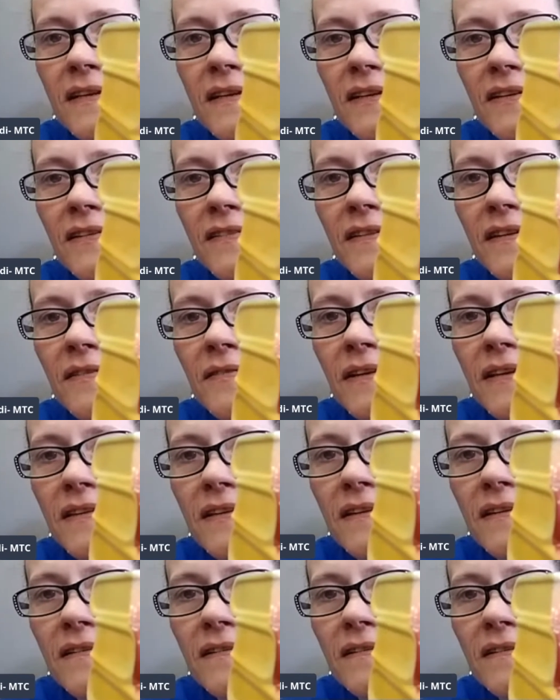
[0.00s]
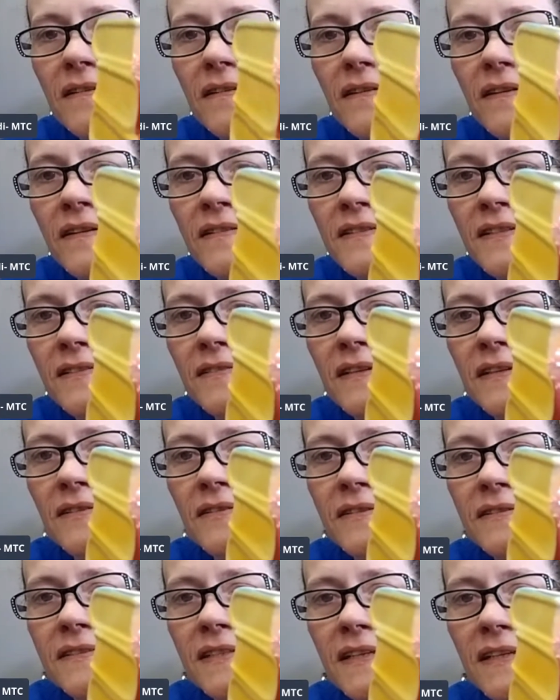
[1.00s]
Can you see it right there? Until I
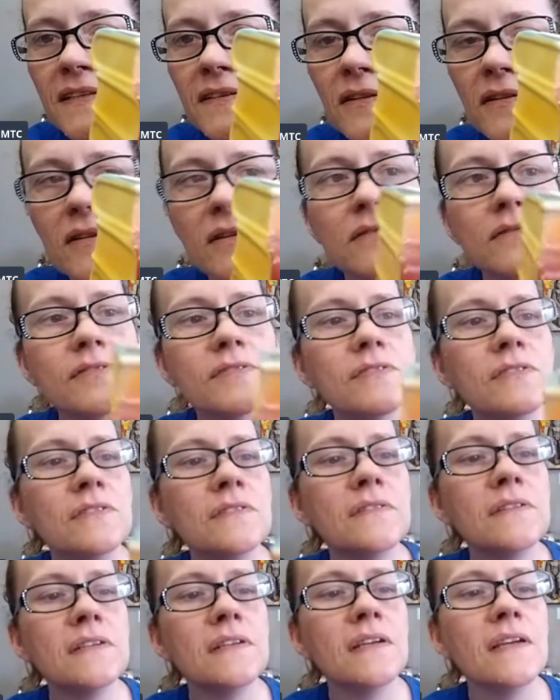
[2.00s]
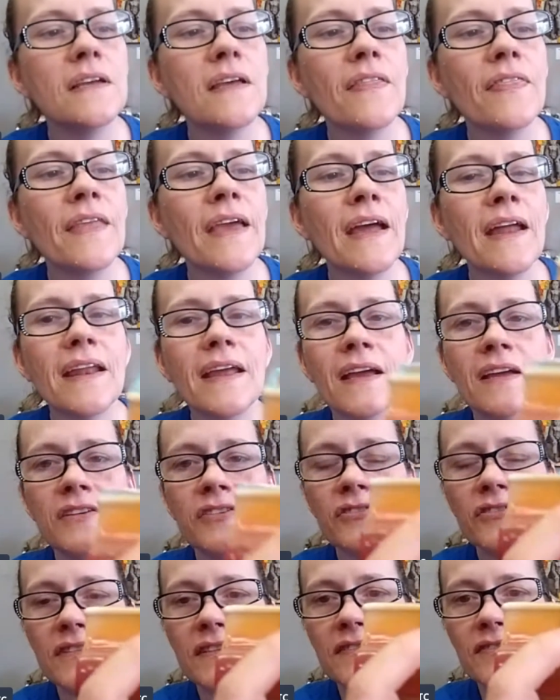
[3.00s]
looked at it closer. That
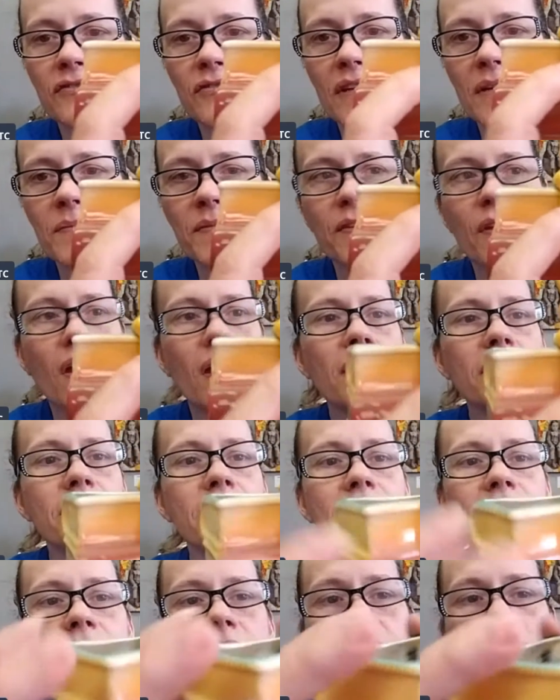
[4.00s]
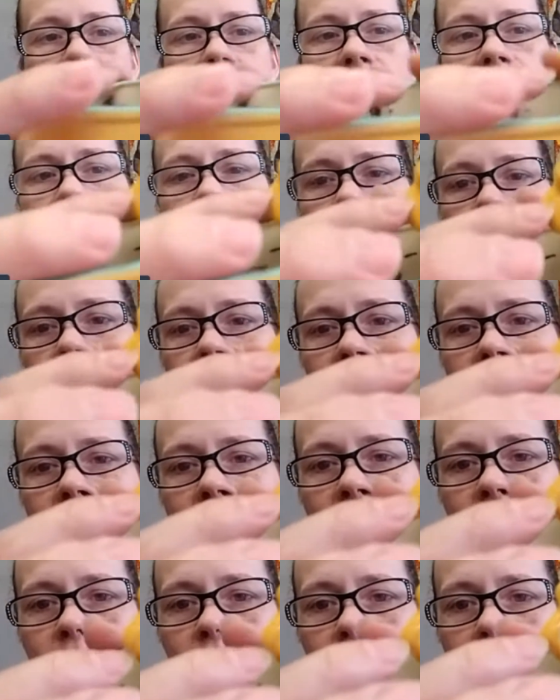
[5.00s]
actually scrapes off. And there's
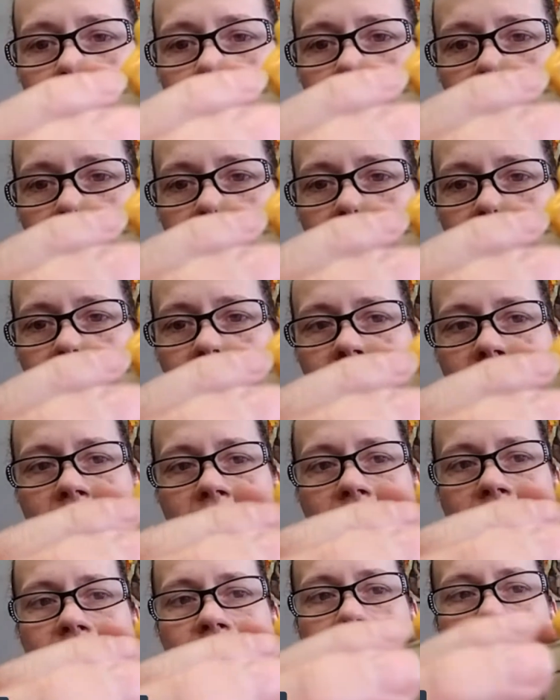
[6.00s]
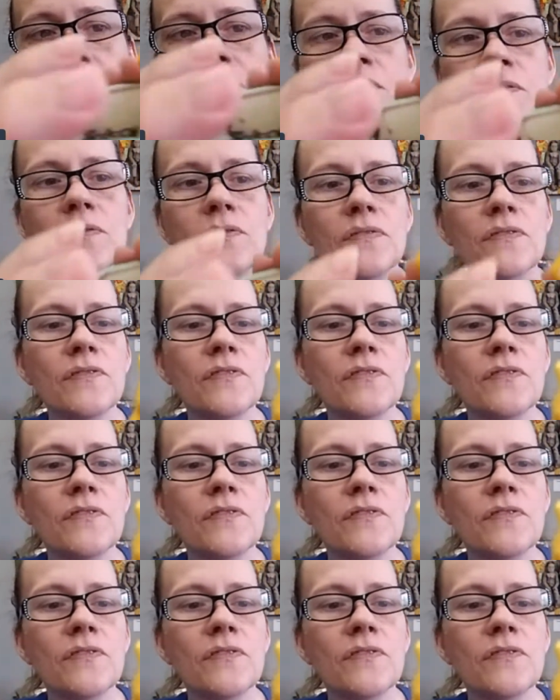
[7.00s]
another piece of it on his nose.